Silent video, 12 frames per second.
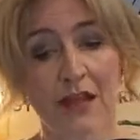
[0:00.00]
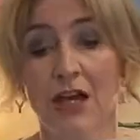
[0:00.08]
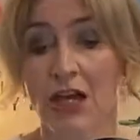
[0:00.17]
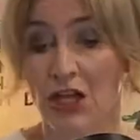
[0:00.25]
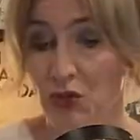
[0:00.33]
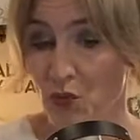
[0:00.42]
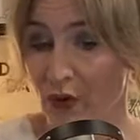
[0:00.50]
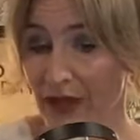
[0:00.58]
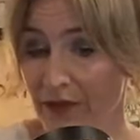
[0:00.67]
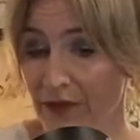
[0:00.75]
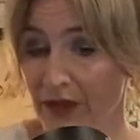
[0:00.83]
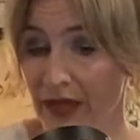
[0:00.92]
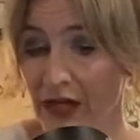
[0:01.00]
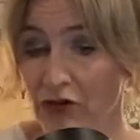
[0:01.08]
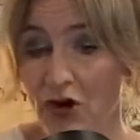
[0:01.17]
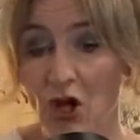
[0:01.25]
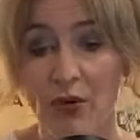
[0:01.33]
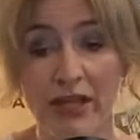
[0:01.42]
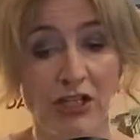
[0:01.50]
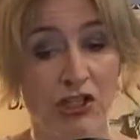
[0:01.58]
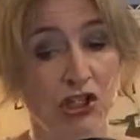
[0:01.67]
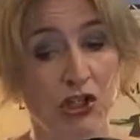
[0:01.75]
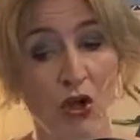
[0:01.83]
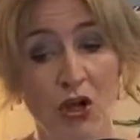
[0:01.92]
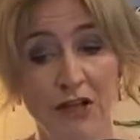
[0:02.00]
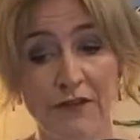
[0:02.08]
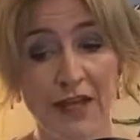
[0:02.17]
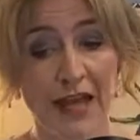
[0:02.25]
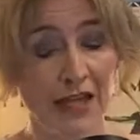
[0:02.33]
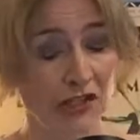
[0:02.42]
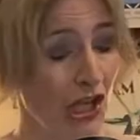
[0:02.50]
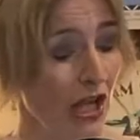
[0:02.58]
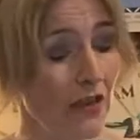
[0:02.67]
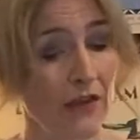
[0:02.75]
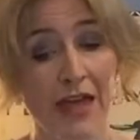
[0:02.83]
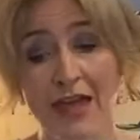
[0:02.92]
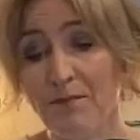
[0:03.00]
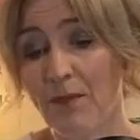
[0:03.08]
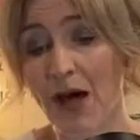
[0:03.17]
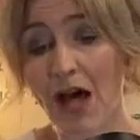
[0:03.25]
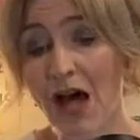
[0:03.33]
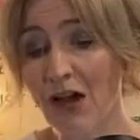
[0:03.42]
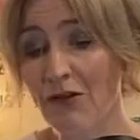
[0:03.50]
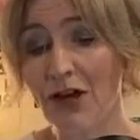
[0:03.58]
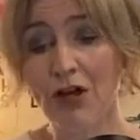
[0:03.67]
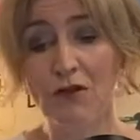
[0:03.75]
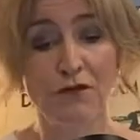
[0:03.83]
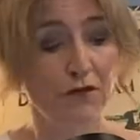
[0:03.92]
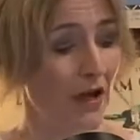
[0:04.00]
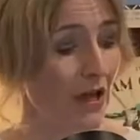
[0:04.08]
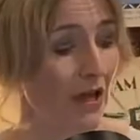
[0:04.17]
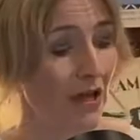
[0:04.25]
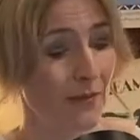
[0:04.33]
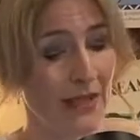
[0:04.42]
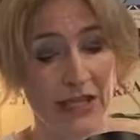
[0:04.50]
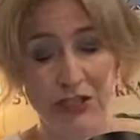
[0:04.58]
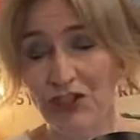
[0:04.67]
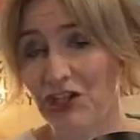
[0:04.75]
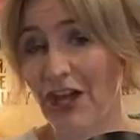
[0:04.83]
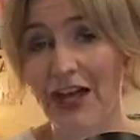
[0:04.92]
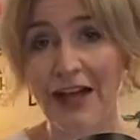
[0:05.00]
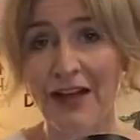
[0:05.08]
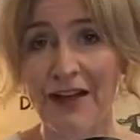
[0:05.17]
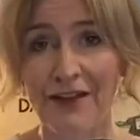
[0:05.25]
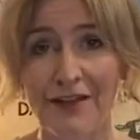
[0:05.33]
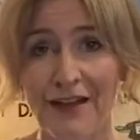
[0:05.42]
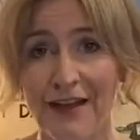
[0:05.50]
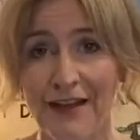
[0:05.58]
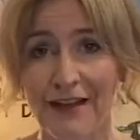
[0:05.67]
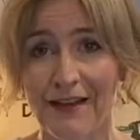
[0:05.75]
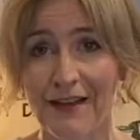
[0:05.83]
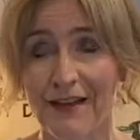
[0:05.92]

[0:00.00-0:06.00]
And when they're growing short of cash, they borrow from each other.